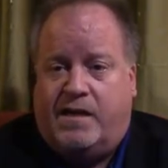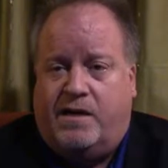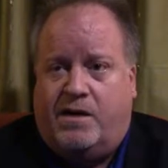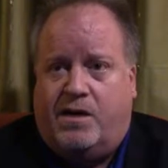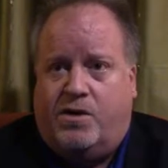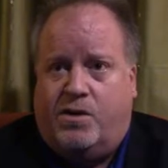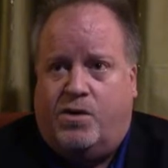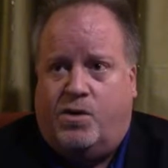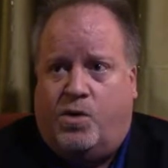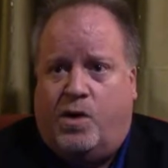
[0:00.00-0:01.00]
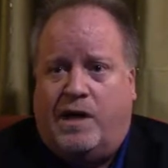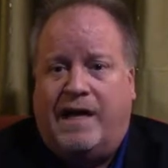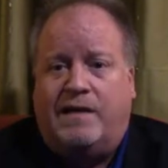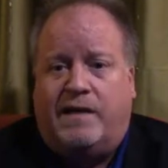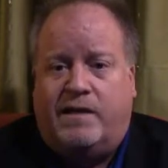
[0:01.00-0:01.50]
who are
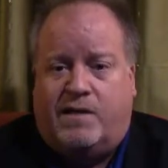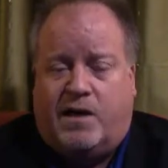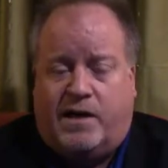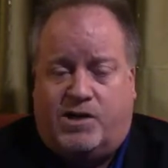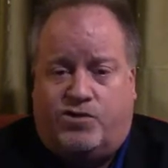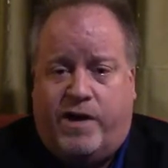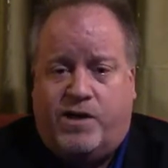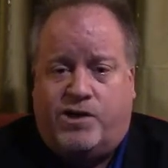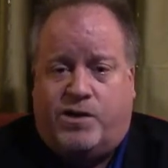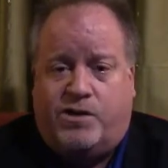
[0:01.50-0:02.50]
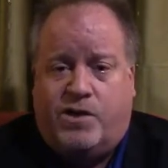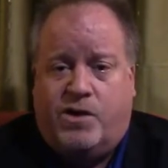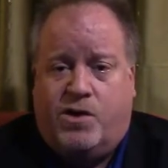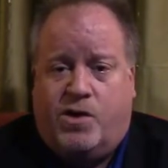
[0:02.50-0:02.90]
likely to target strangers